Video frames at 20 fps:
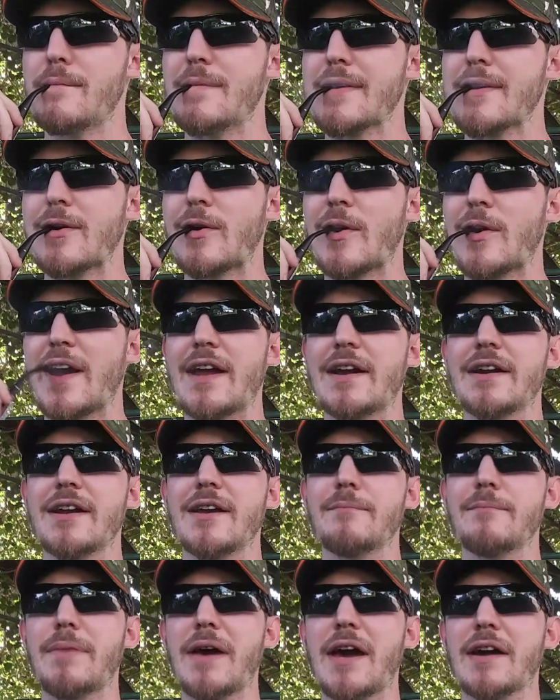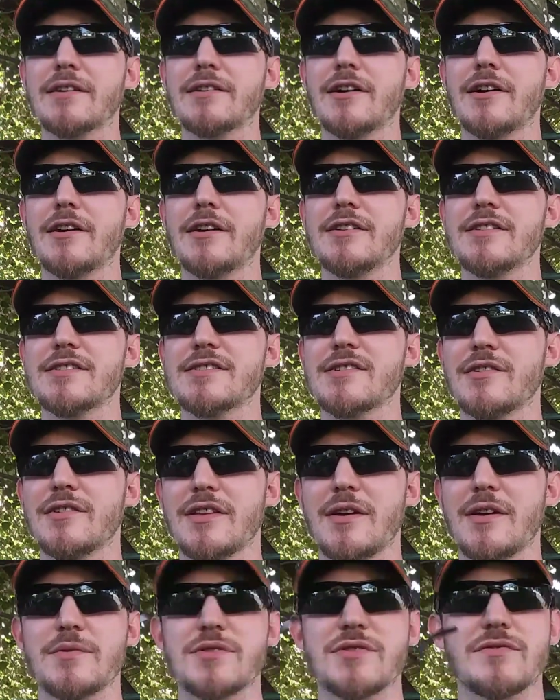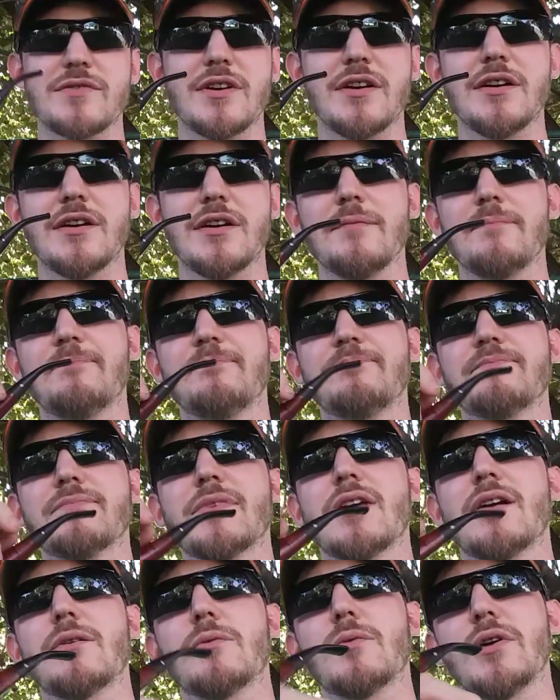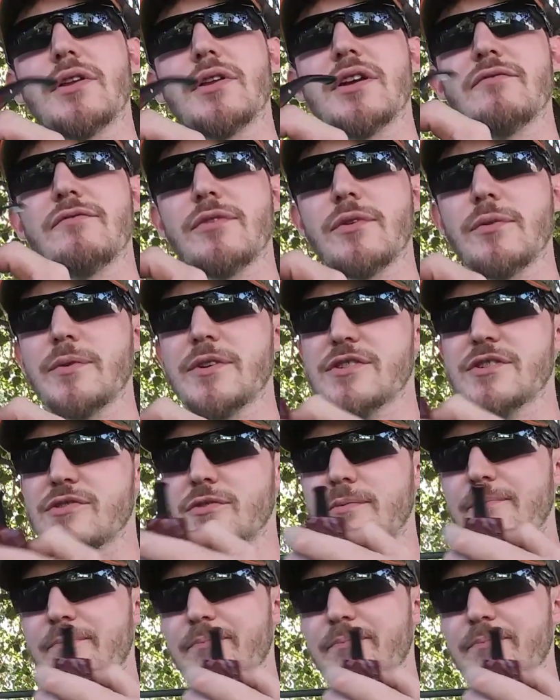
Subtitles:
or had an impact on us, or that was really influential.